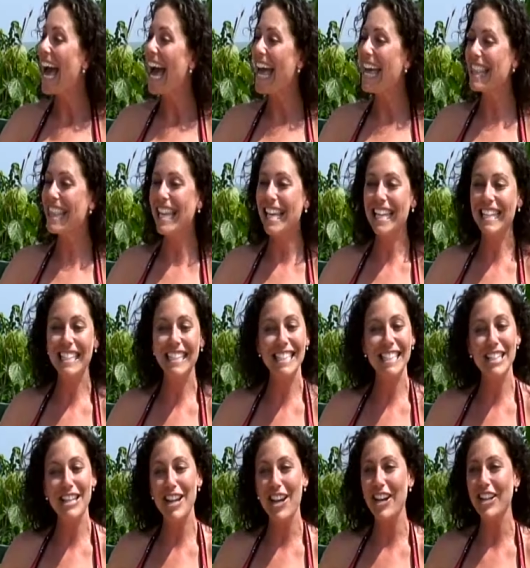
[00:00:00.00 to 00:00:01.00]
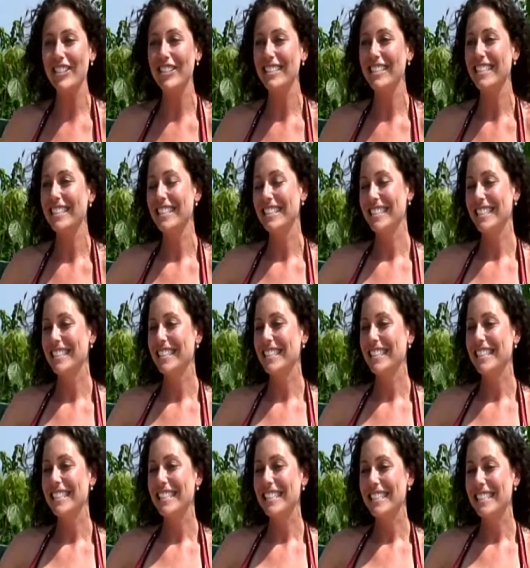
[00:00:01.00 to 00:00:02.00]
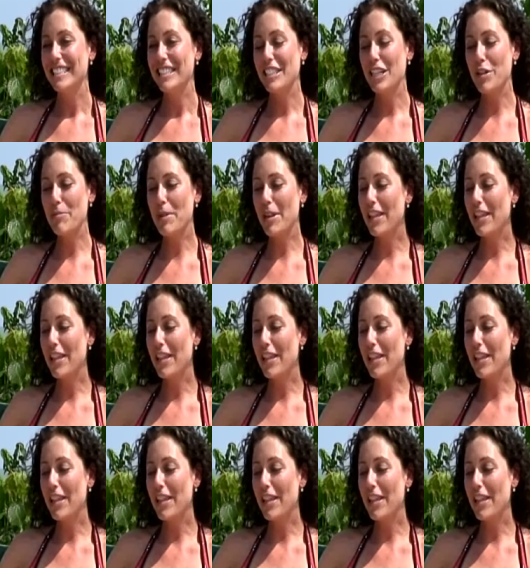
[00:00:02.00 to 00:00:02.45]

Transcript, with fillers: And then, you know, it's going to be